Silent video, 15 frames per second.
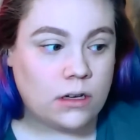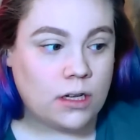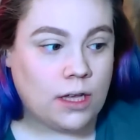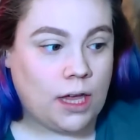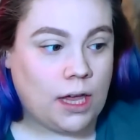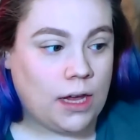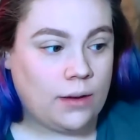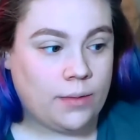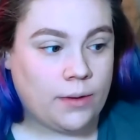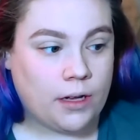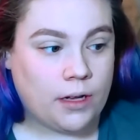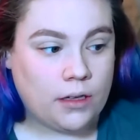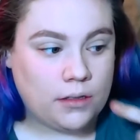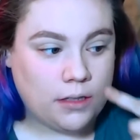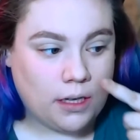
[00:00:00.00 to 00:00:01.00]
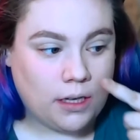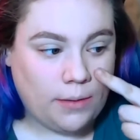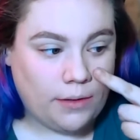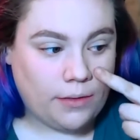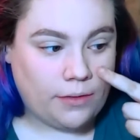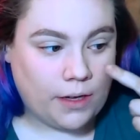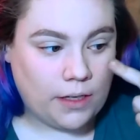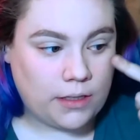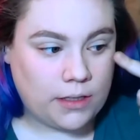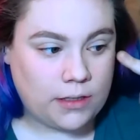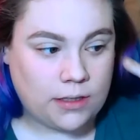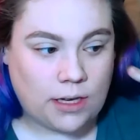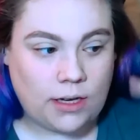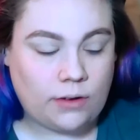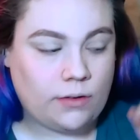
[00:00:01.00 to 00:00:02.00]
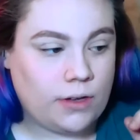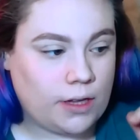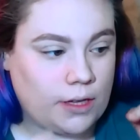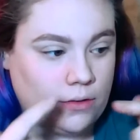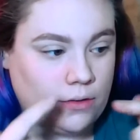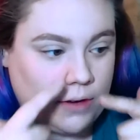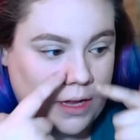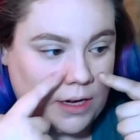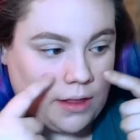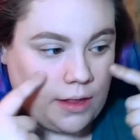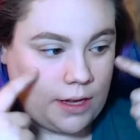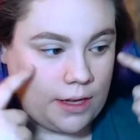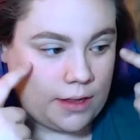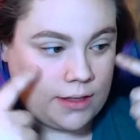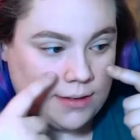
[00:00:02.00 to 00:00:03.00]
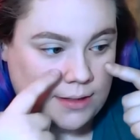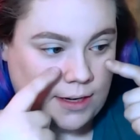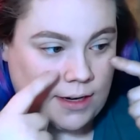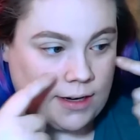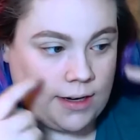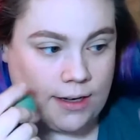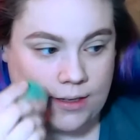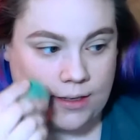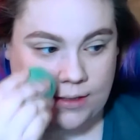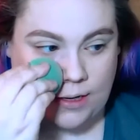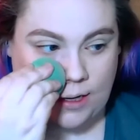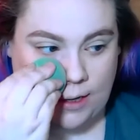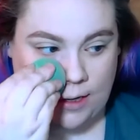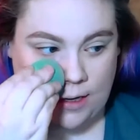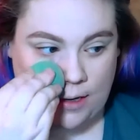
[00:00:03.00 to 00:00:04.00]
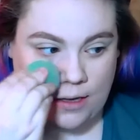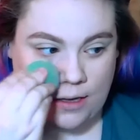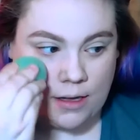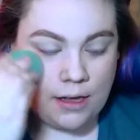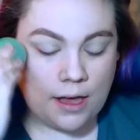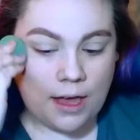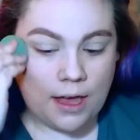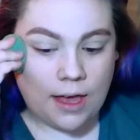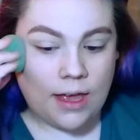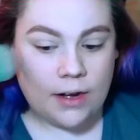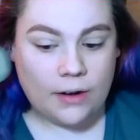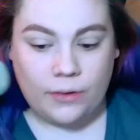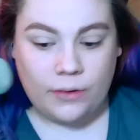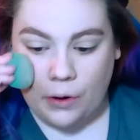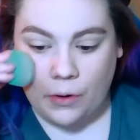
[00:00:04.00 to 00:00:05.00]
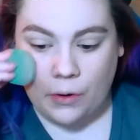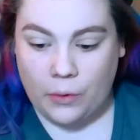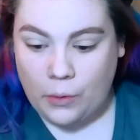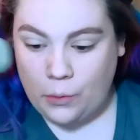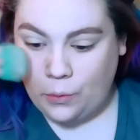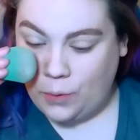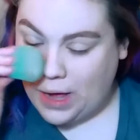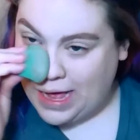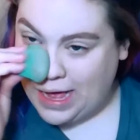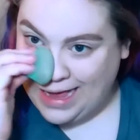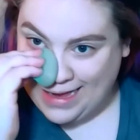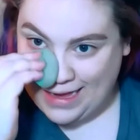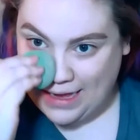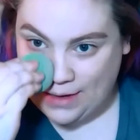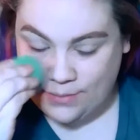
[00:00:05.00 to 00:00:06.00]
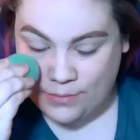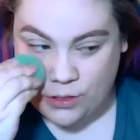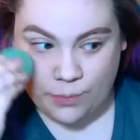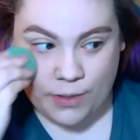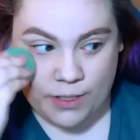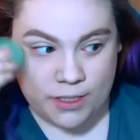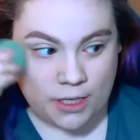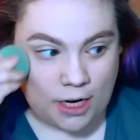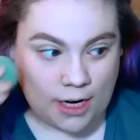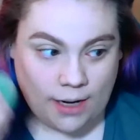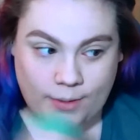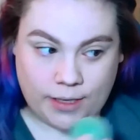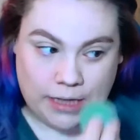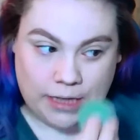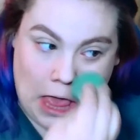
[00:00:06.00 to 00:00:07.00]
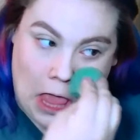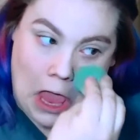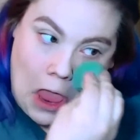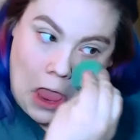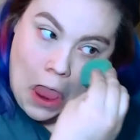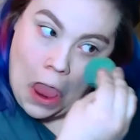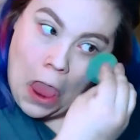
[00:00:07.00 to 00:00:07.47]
On camera, it looks like my face is like really red in like this area today. I don't know why. I'm super sorry about that.